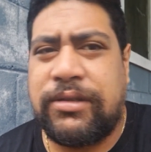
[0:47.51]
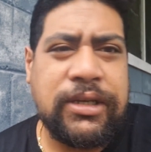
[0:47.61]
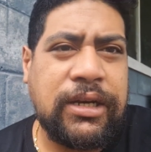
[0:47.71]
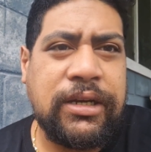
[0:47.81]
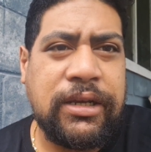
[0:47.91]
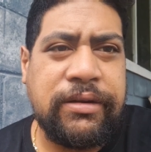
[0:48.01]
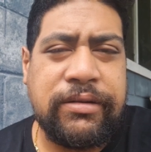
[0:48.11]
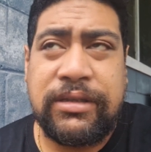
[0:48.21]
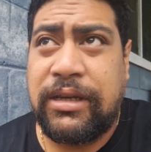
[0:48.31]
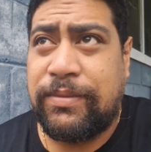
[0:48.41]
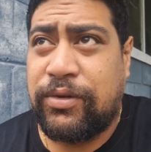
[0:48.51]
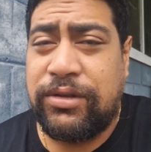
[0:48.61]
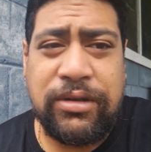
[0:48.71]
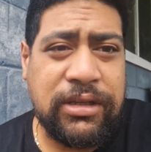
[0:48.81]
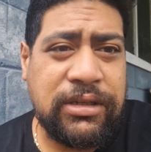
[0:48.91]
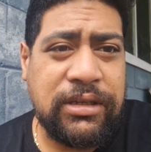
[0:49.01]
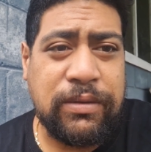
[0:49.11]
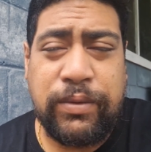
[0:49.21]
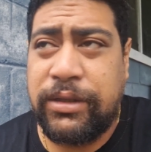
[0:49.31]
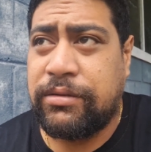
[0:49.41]
Saturday here in Samoa. As you can see,
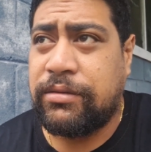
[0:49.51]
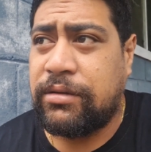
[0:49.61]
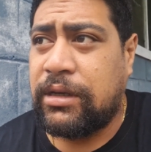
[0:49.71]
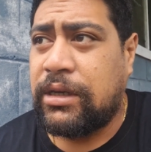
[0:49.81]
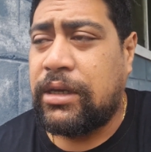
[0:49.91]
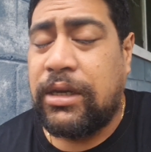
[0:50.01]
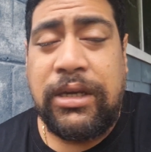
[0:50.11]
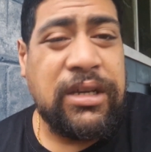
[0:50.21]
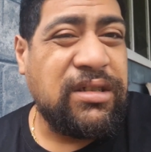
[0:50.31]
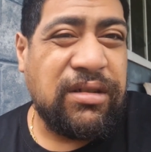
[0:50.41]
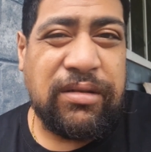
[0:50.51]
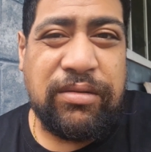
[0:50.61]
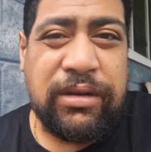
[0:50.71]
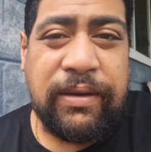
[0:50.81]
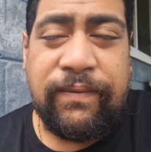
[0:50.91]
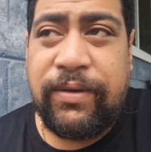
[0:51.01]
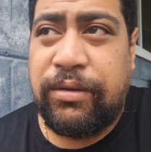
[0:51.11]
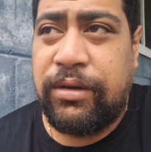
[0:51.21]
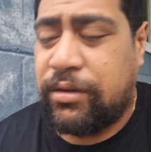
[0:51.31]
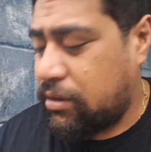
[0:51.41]
the weather is not looking
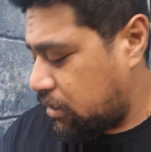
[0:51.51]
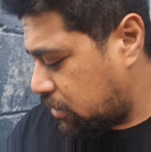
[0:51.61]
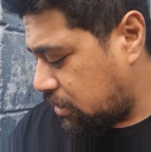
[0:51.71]
very good.